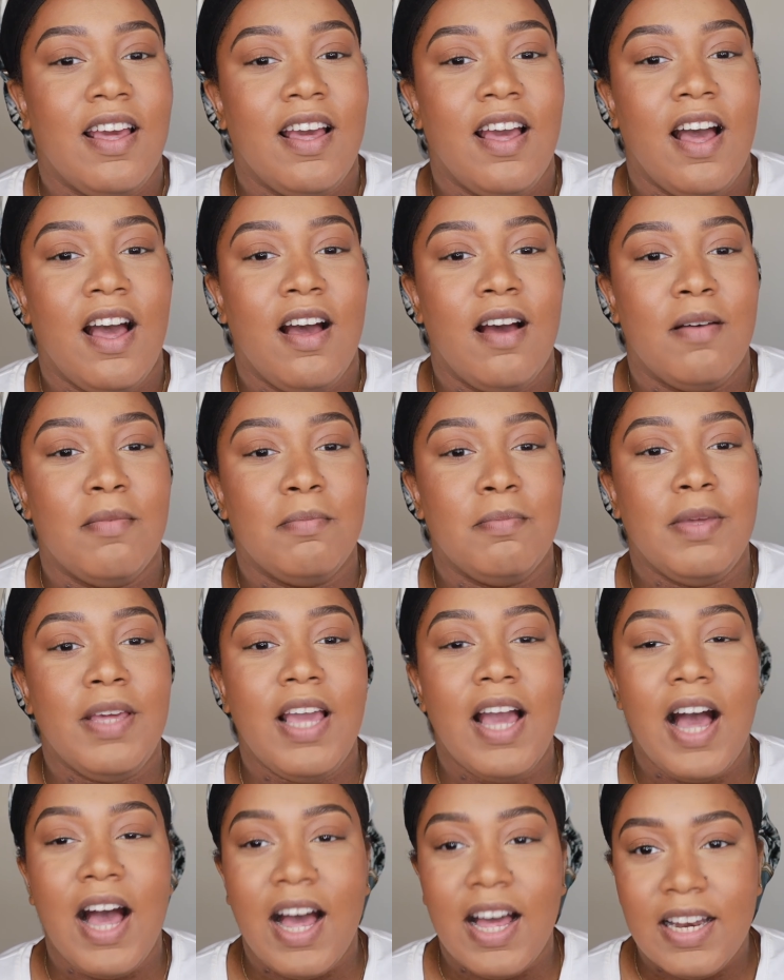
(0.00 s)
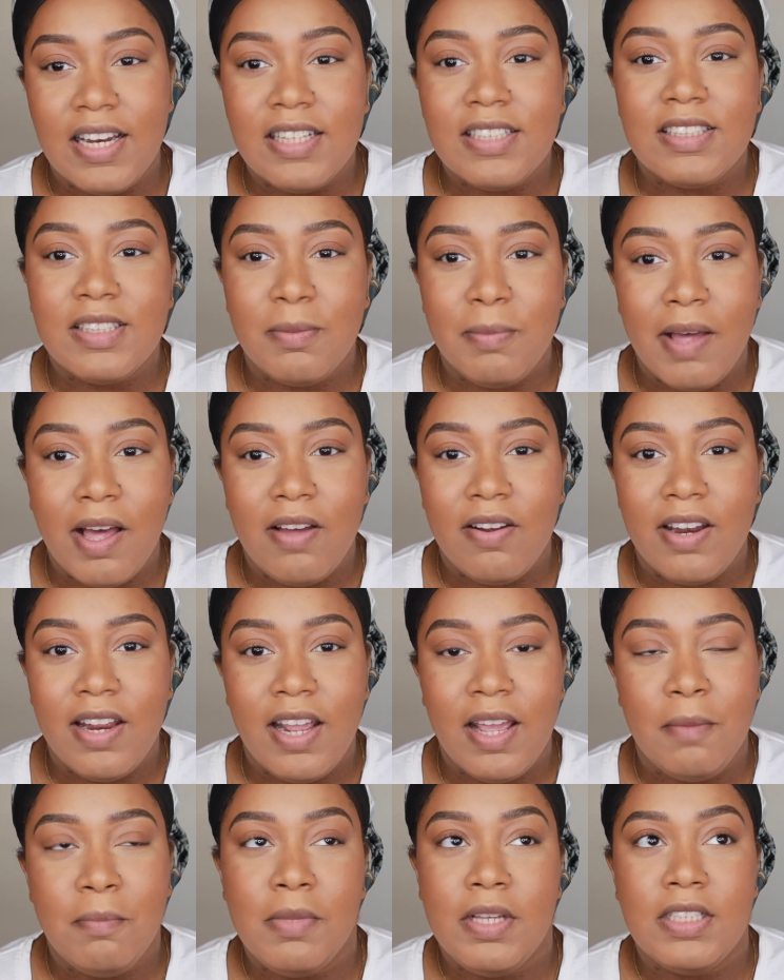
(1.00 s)
Um, be honest about
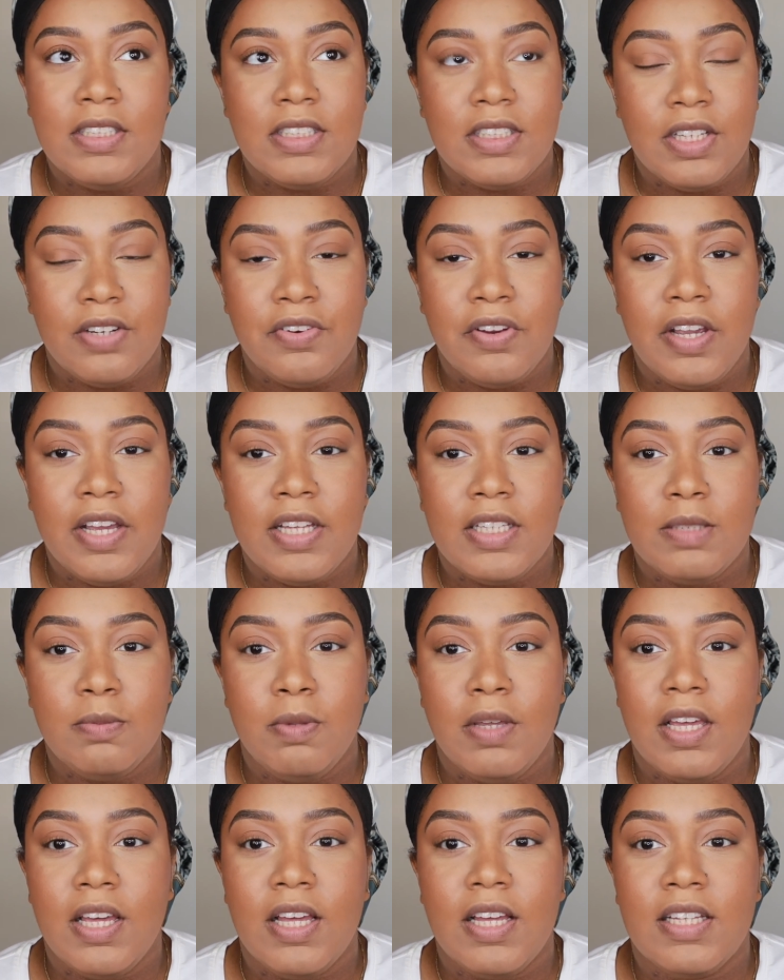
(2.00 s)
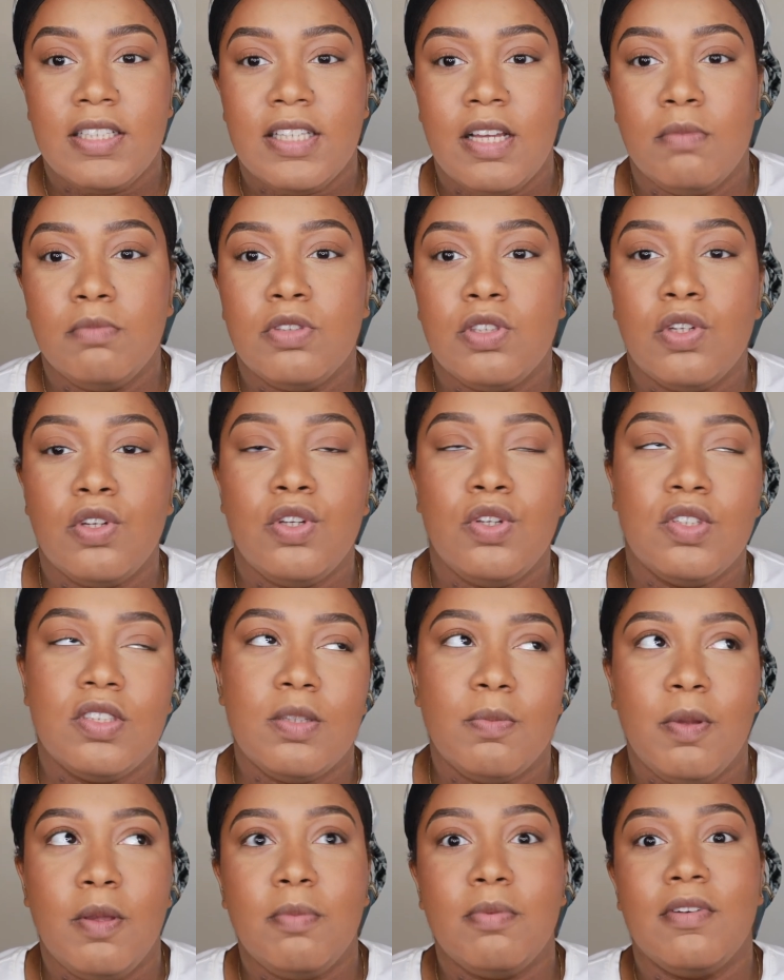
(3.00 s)
it and be serious, because I'm so used
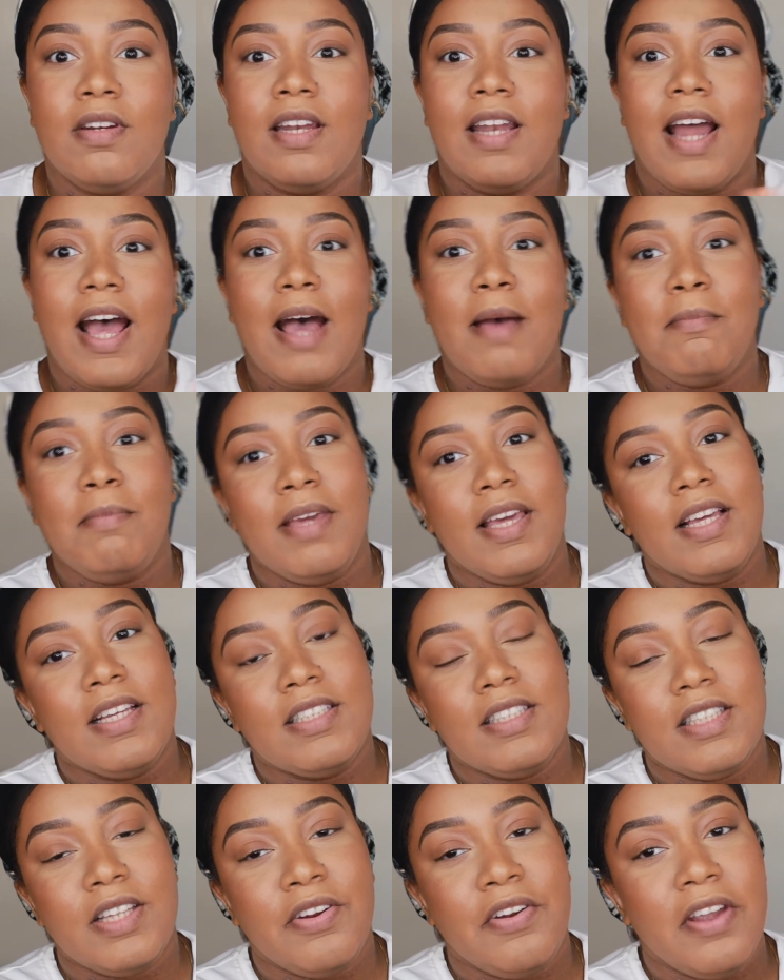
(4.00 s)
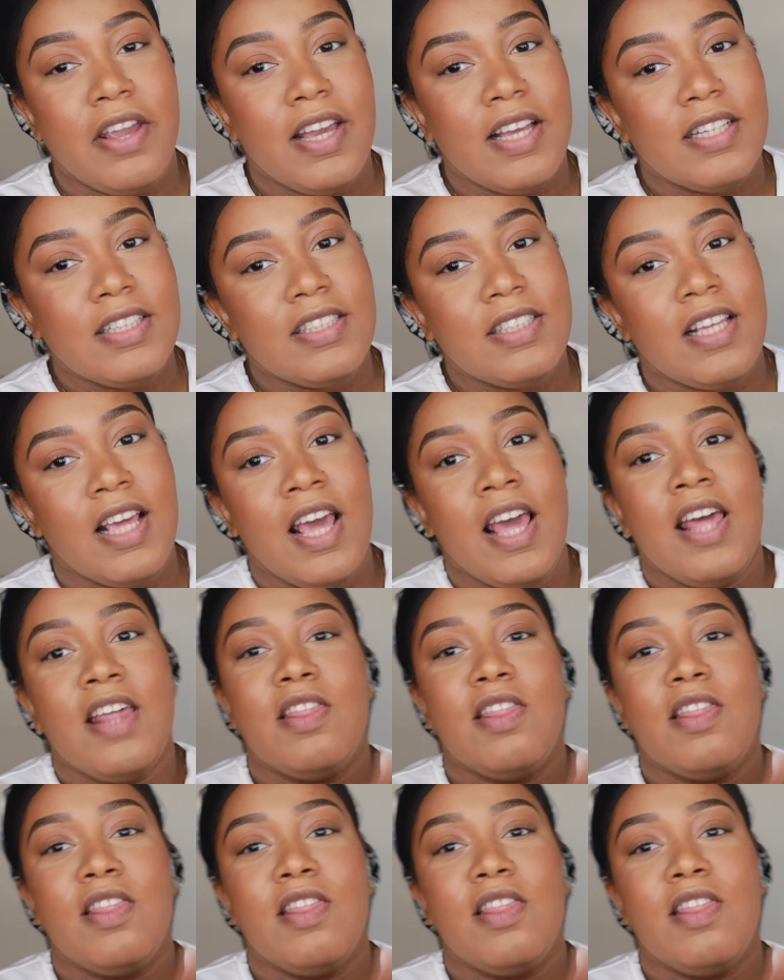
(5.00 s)
to people not being serious.